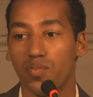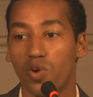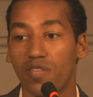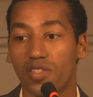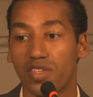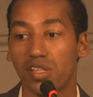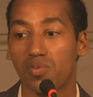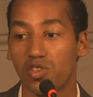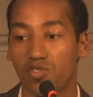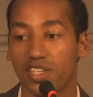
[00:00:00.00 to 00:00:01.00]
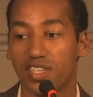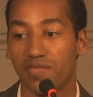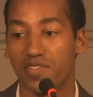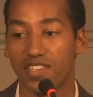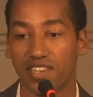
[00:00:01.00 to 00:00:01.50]
one of the things that we're trying to
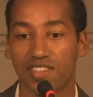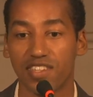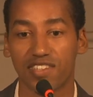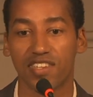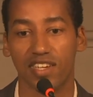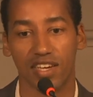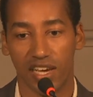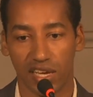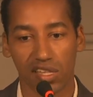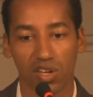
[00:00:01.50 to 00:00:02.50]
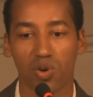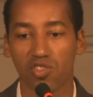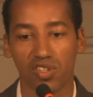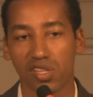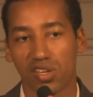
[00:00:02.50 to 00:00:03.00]
emphasize this year is that
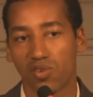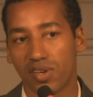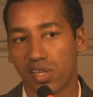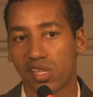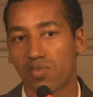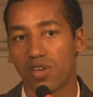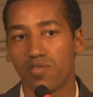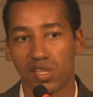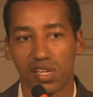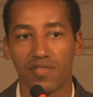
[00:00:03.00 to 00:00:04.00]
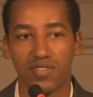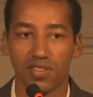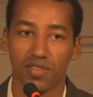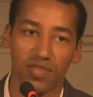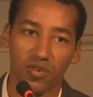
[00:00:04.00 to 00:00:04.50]
questions are not necessarily reserved
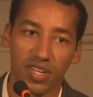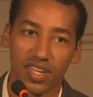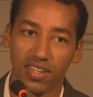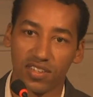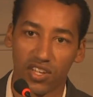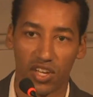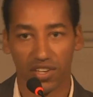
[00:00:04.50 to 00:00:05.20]
till the very end.